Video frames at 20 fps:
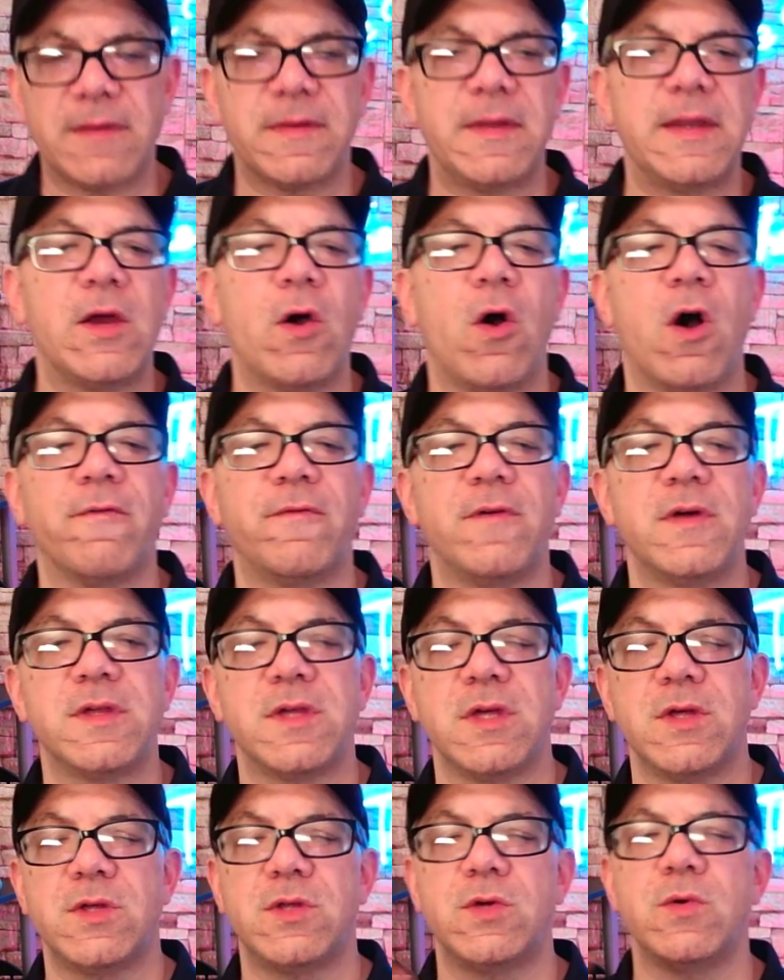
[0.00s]
to the
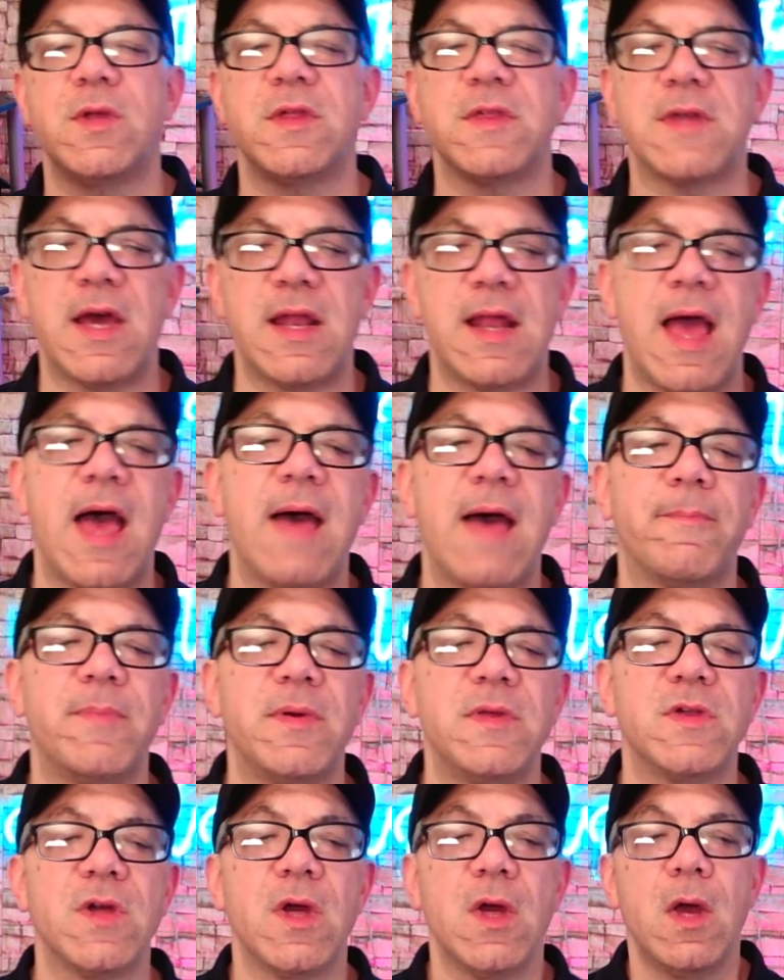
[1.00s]
office. As soon as that
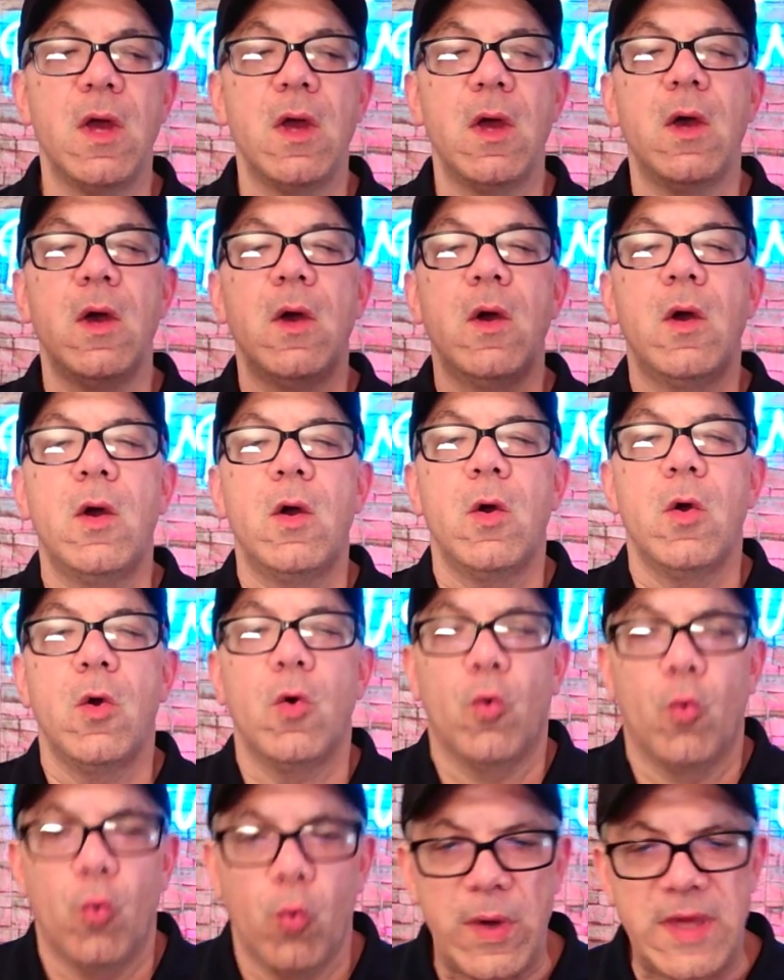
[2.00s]
happens,
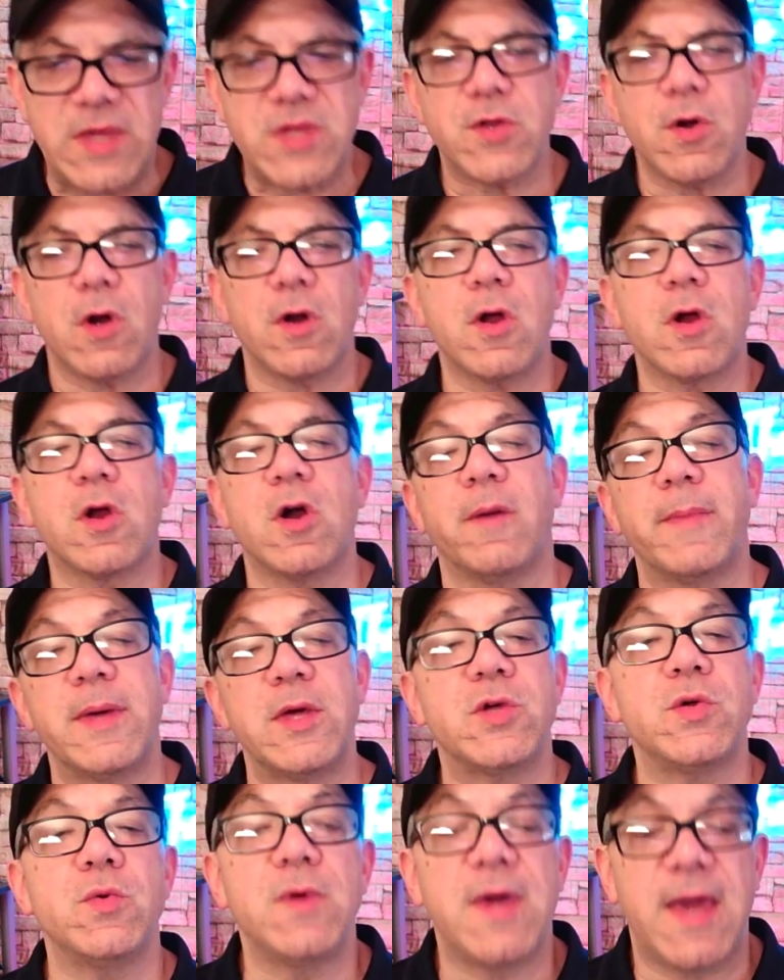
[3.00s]
we start our Coming
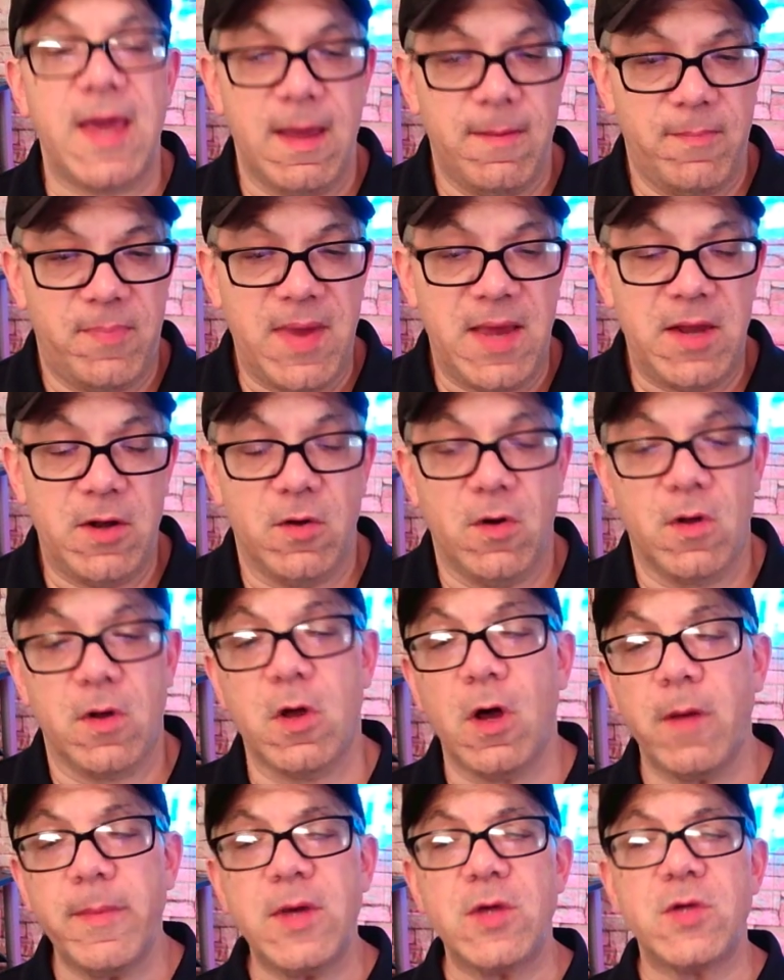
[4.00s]
Soon campaign. And our
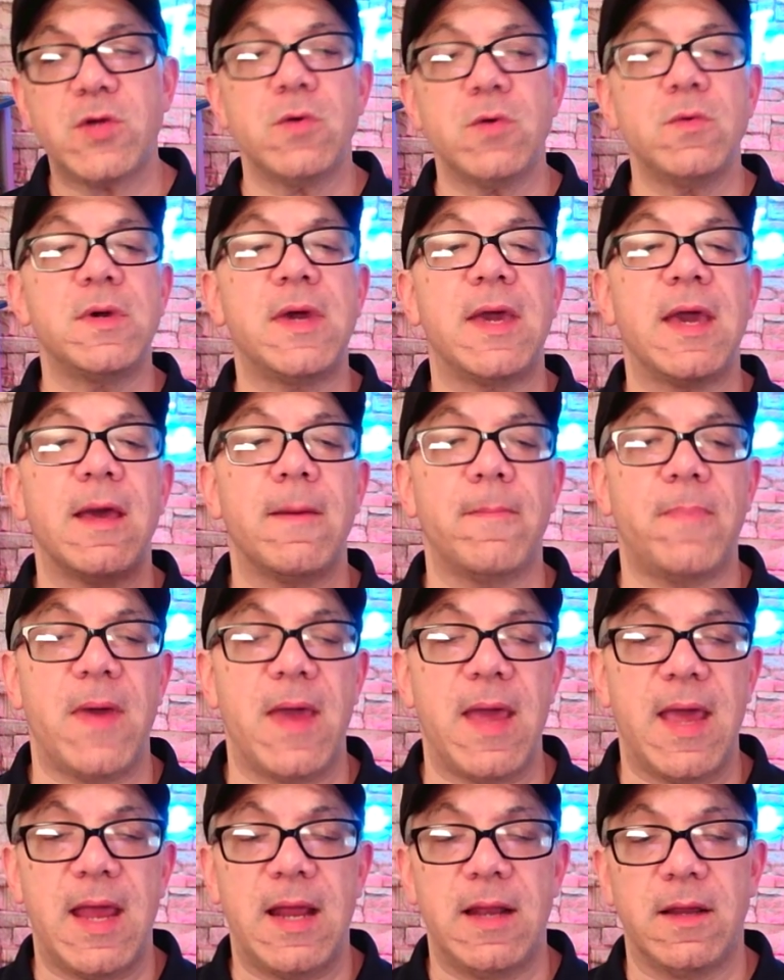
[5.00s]
Coming Soon
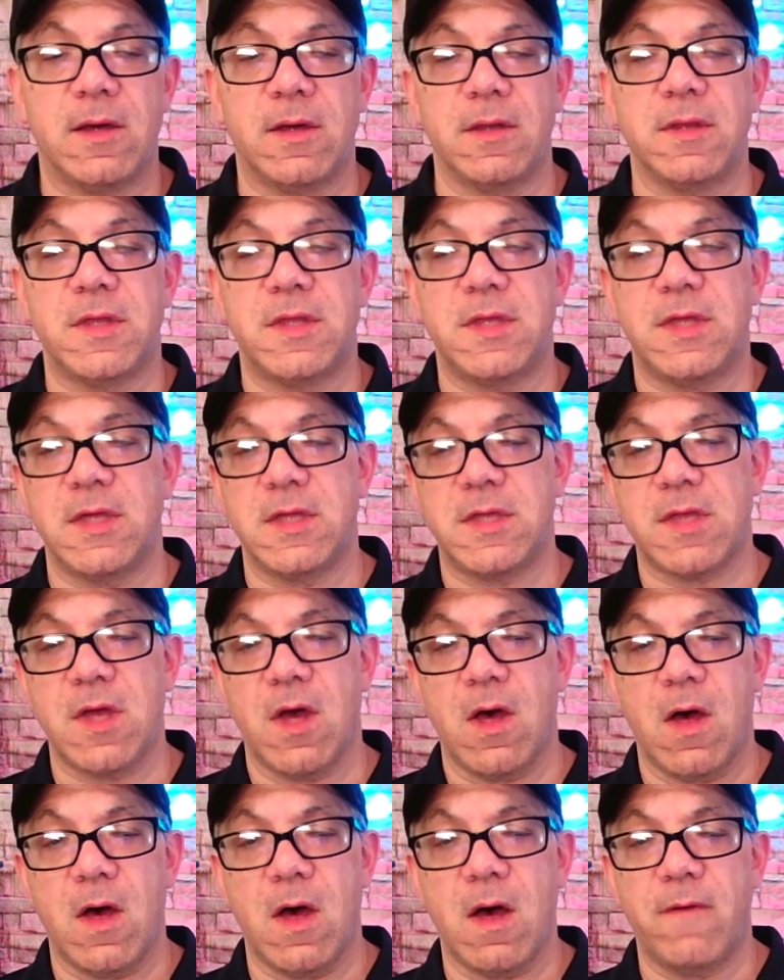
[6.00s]
campaign consists
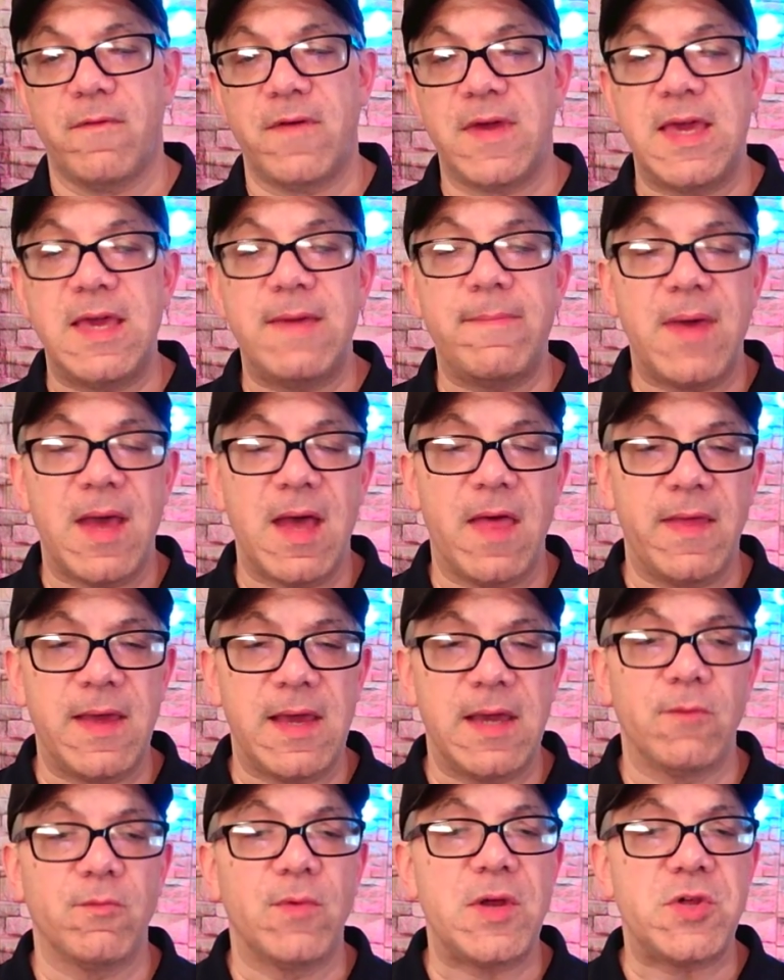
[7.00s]
of
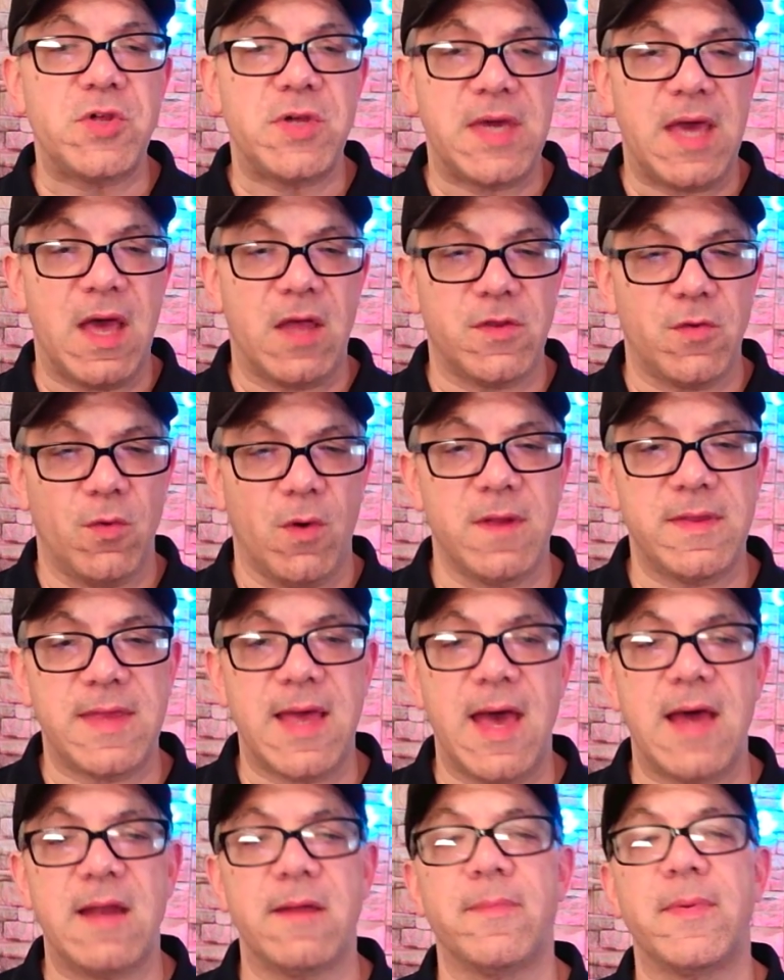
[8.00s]
emailing and reaching out to our
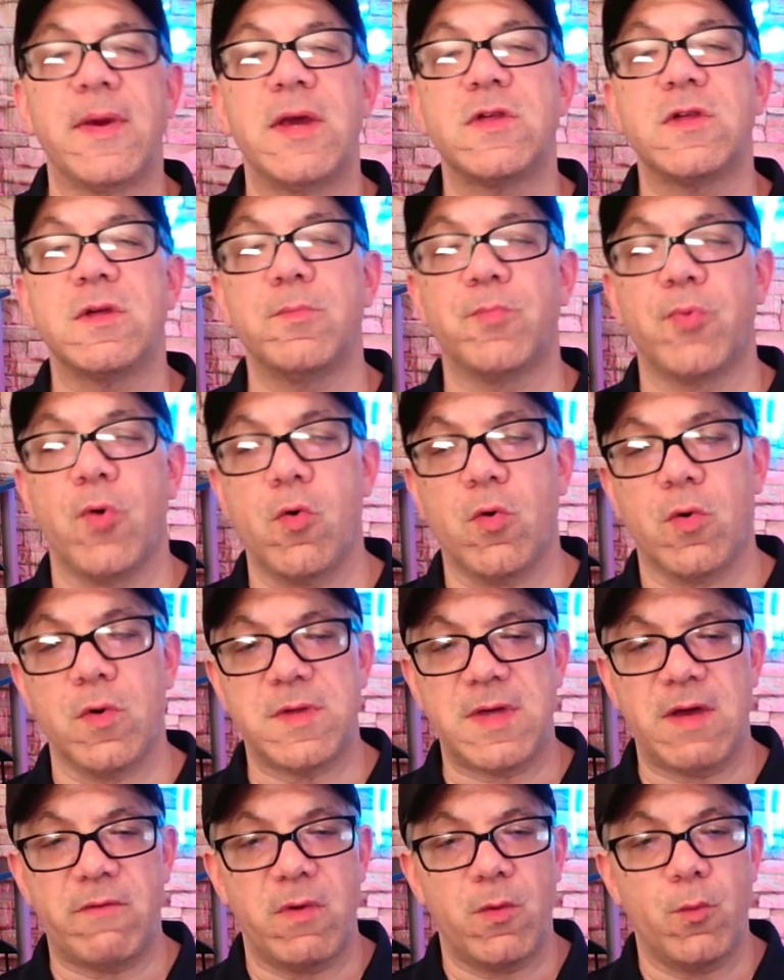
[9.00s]
database and brokers
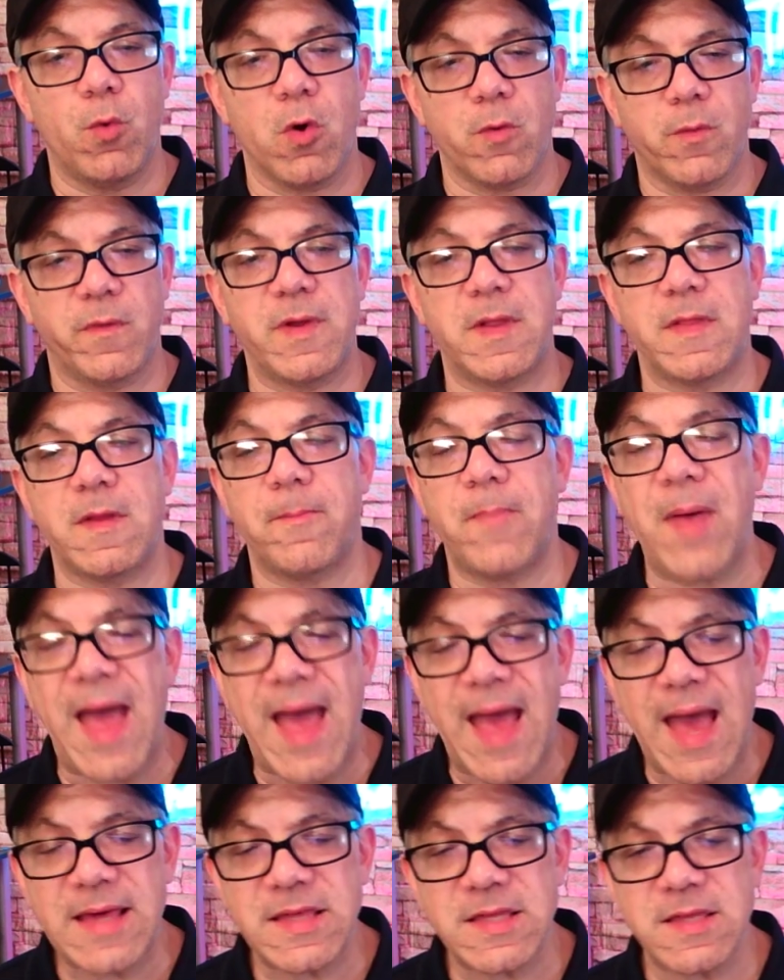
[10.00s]
that we worked with in the
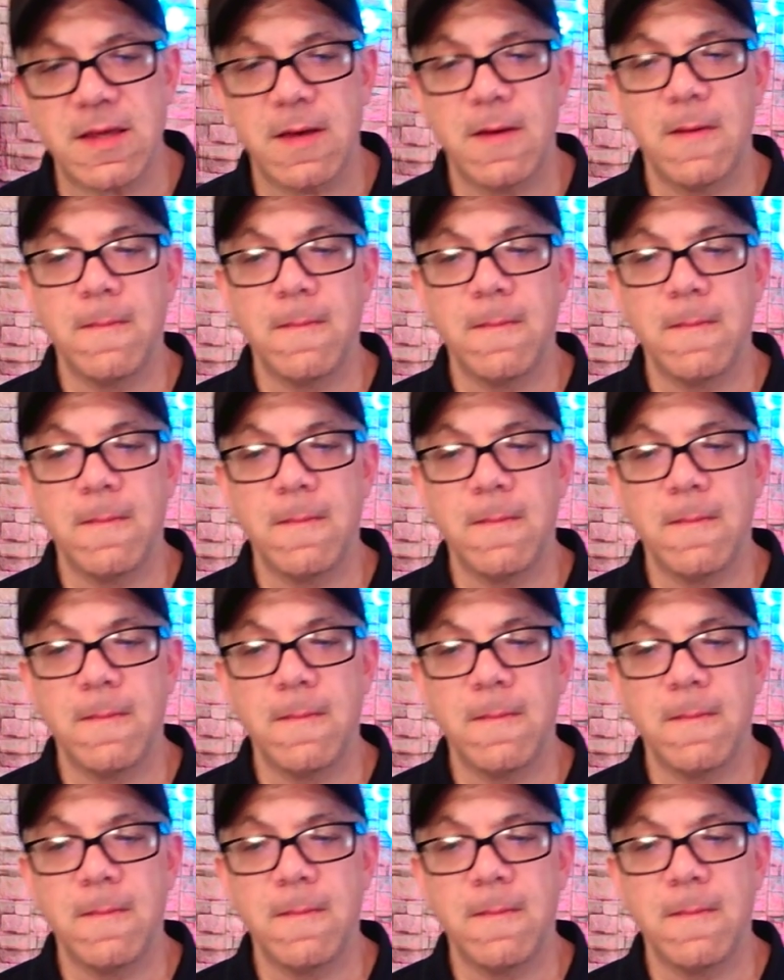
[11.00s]
past,